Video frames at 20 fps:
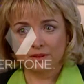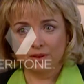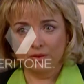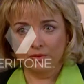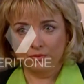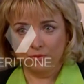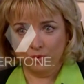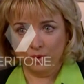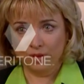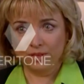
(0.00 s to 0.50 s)

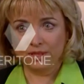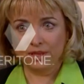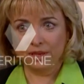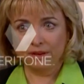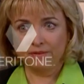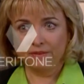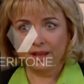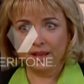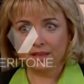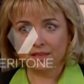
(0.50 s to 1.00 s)
of
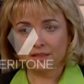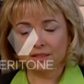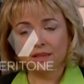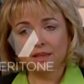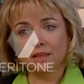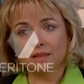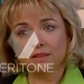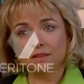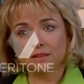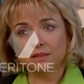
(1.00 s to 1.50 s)
fourteen
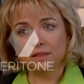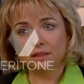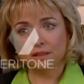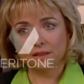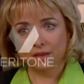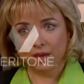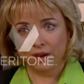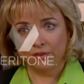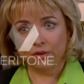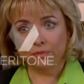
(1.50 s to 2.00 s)
vaccines that
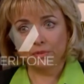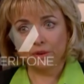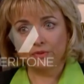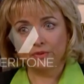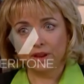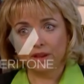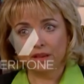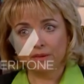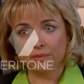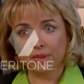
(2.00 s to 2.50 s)
the government
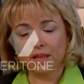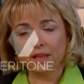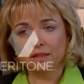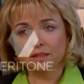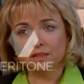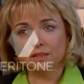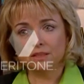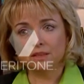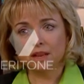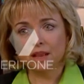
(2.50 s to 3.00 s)

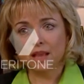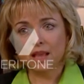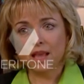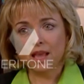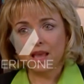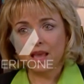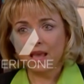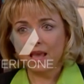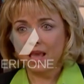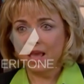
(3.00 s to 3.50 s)
recommends.
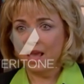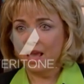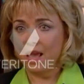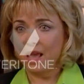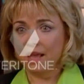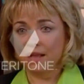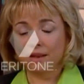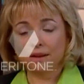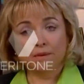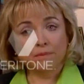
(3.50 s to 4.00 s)

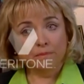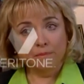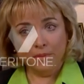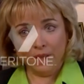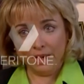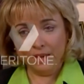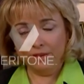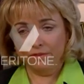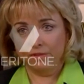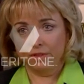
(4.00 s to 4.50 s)
And
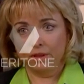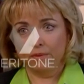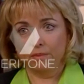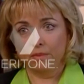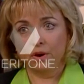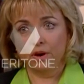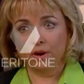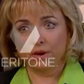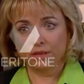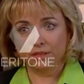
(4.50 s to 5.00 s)
many of
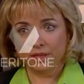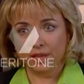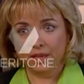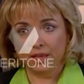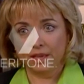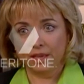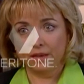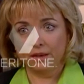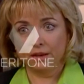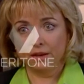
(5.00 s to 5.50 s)
them are
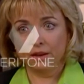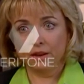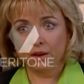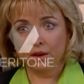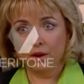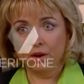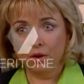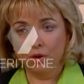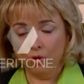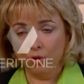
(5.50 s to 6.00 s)
taking
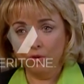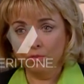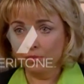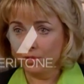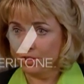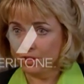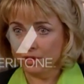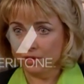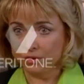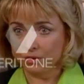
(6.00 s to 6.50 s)

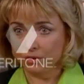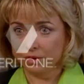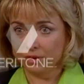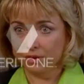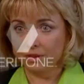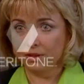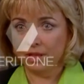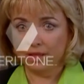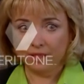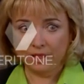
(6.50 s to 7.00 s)
home
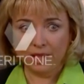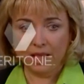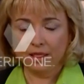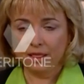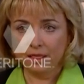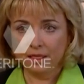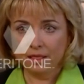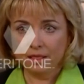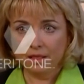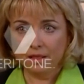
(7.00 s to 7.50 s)
children that
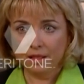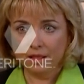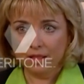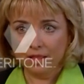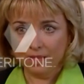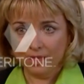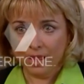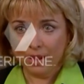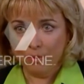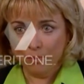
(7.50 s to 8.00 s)
then
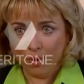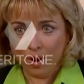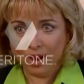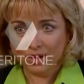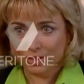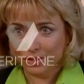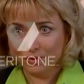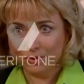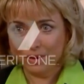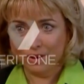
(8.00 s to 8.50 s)
they
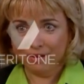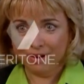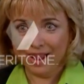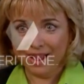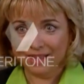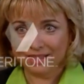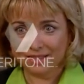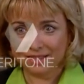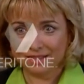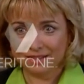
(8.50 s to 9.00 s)
watch
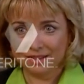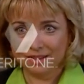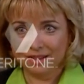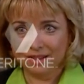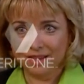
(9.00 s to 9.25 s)
regress.